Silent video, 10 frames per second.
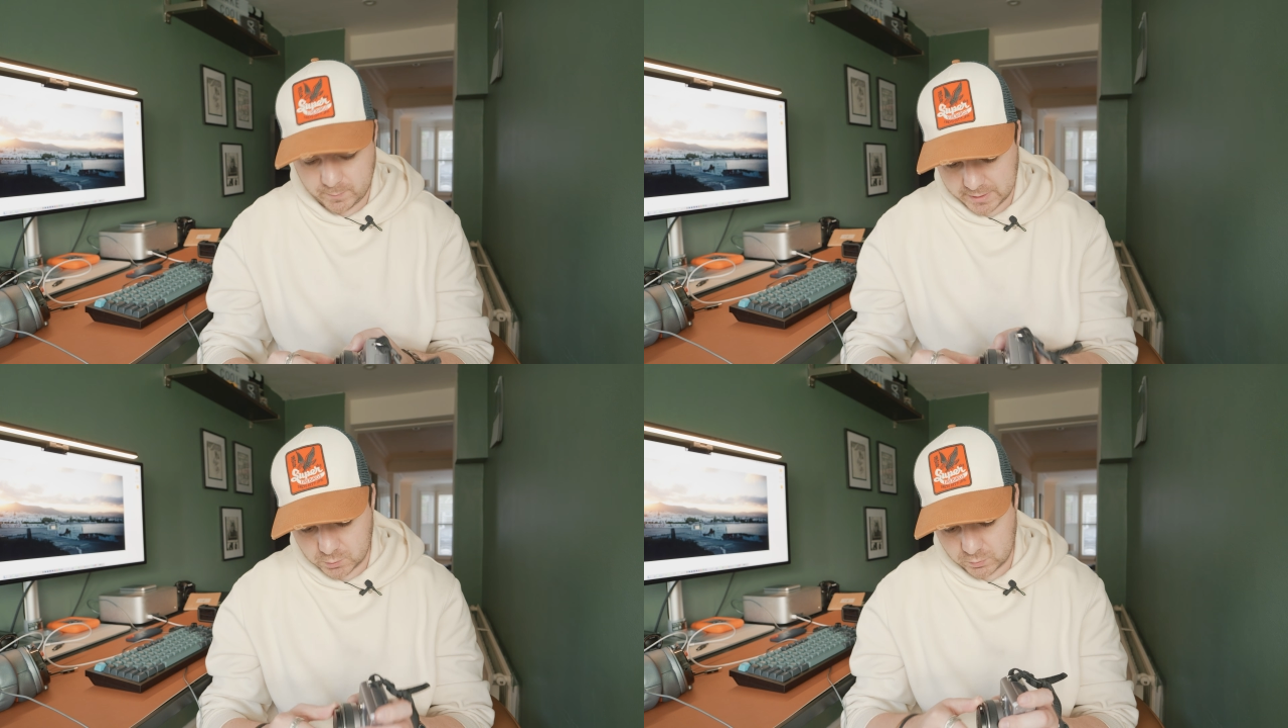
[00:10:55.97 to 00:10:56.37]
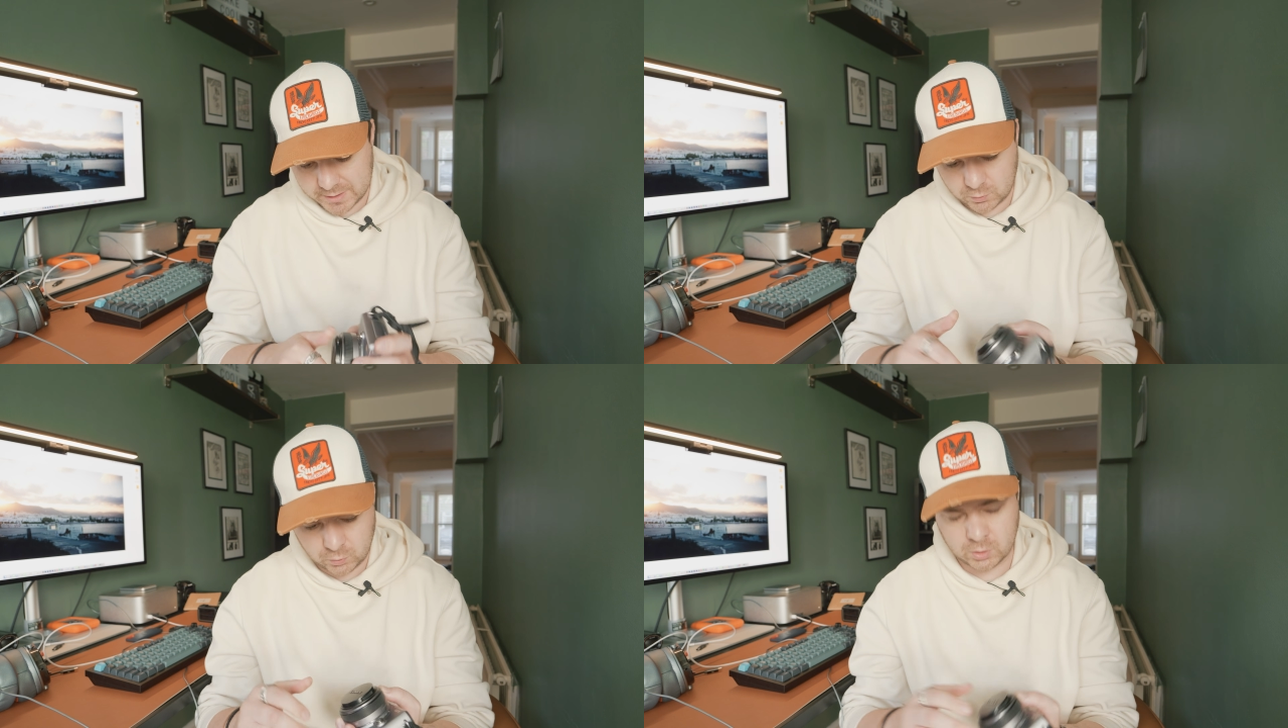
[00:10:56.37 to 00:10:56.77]
by the
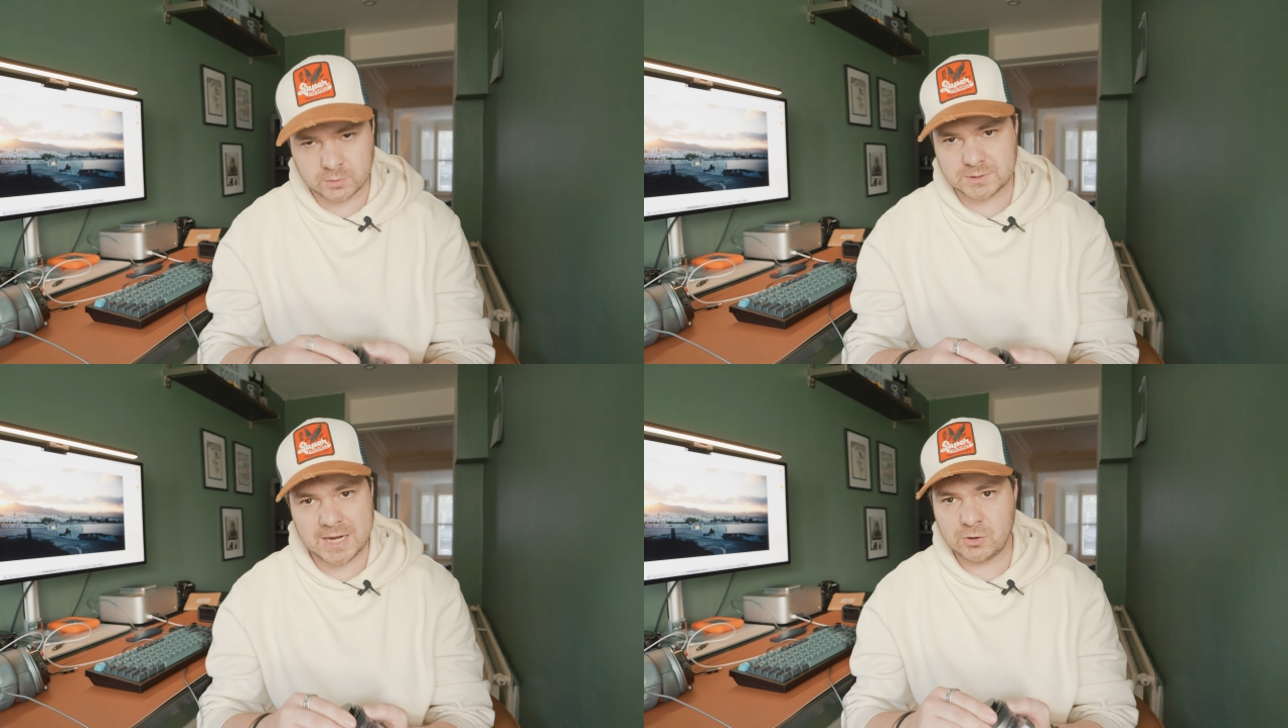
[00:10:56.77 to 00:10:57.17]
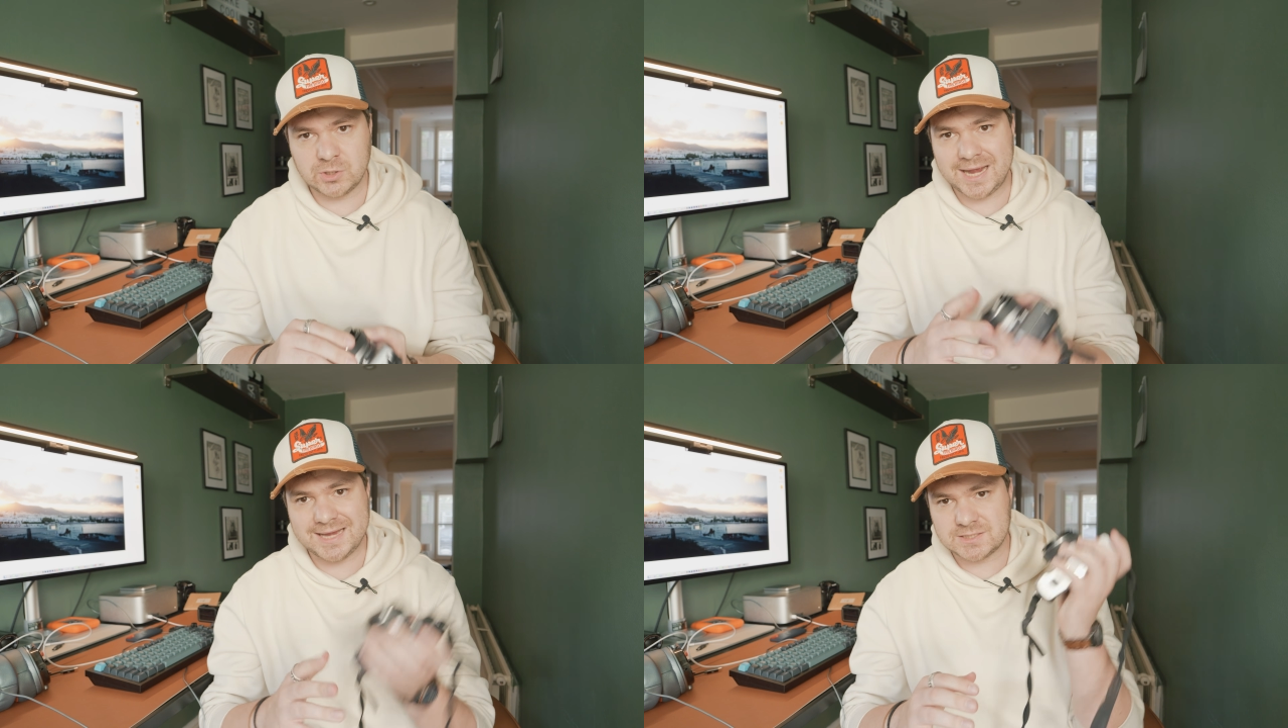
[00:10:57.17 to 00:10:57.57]
way, or tell
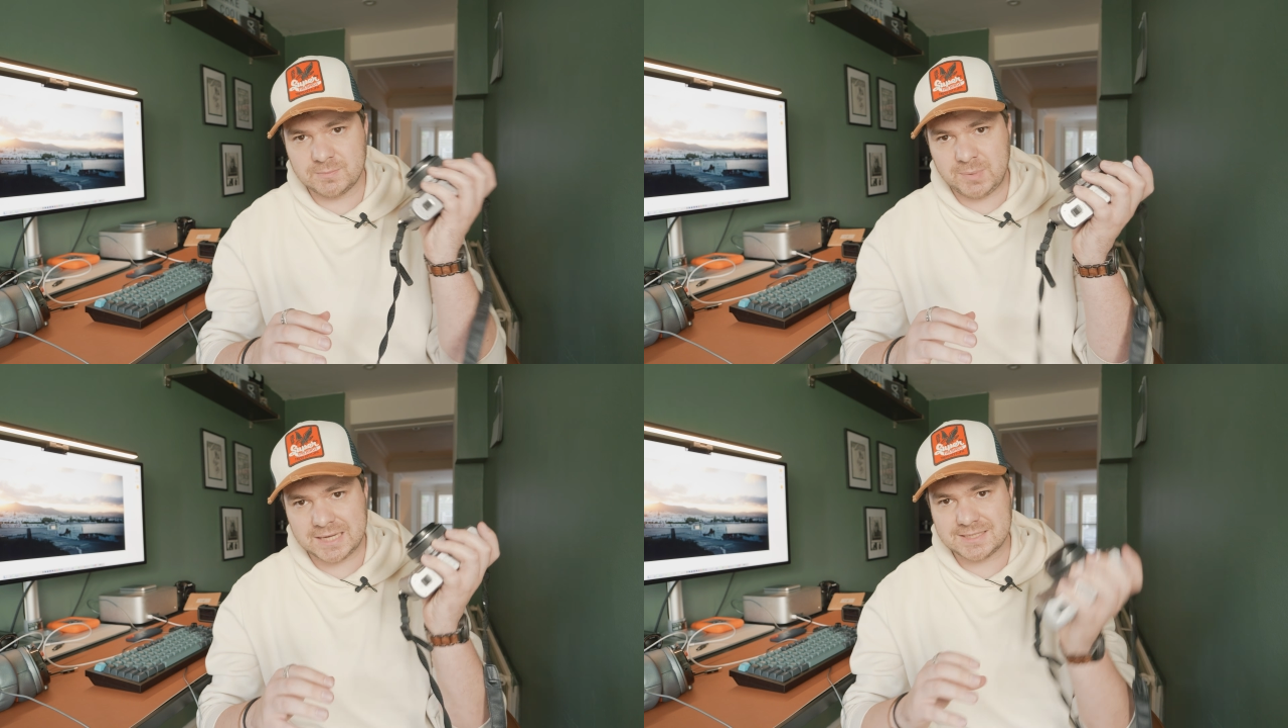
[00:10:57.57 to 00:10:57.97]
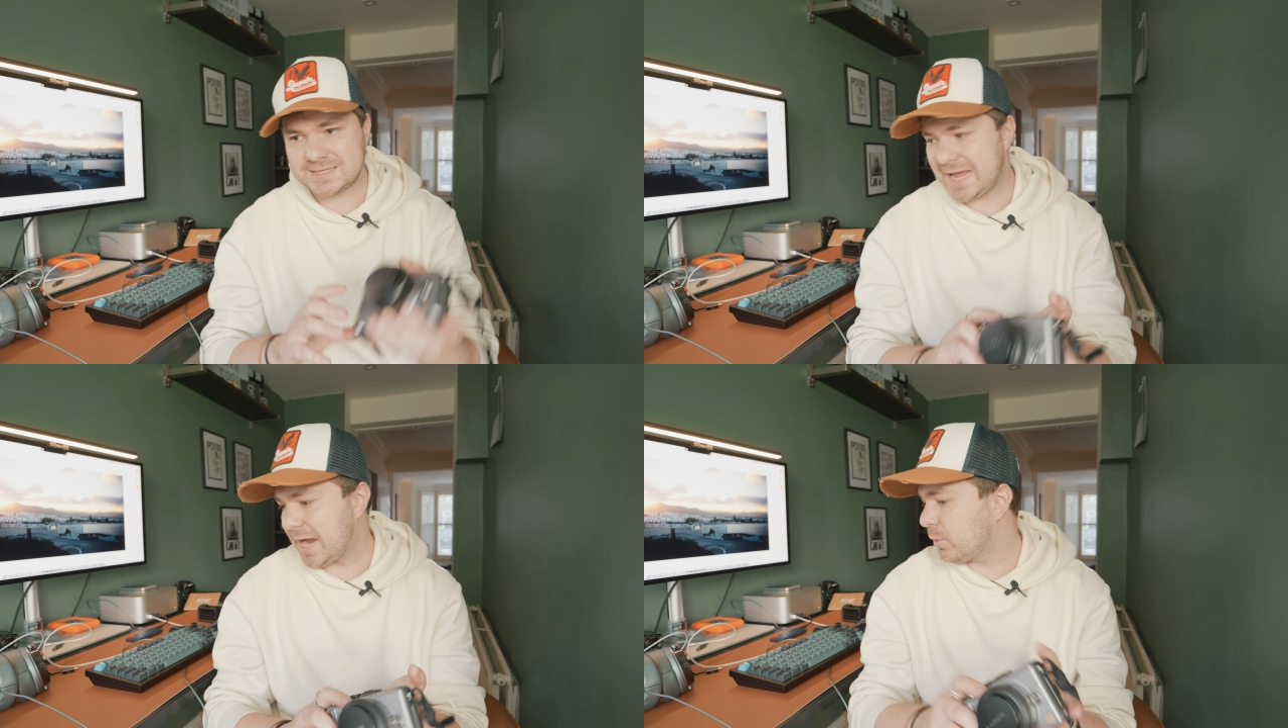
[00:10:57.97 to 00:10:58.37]
you guys to buy this
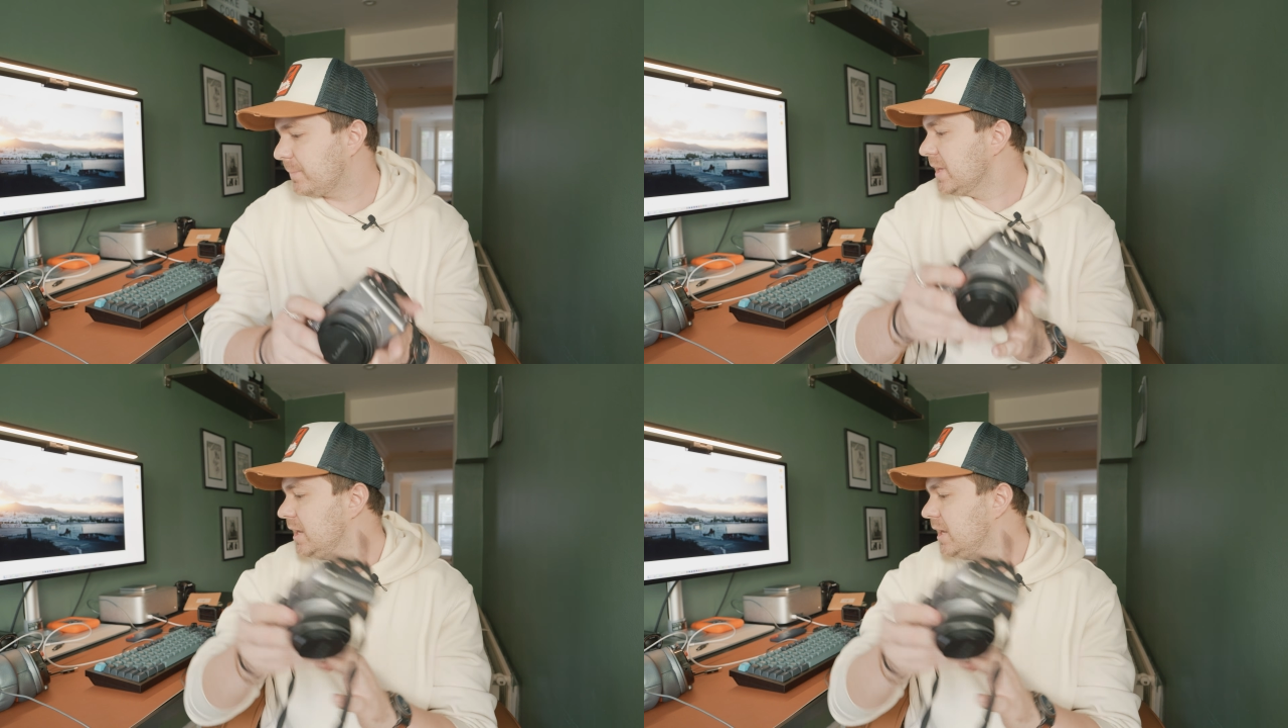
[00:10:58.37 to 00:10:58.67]
camera.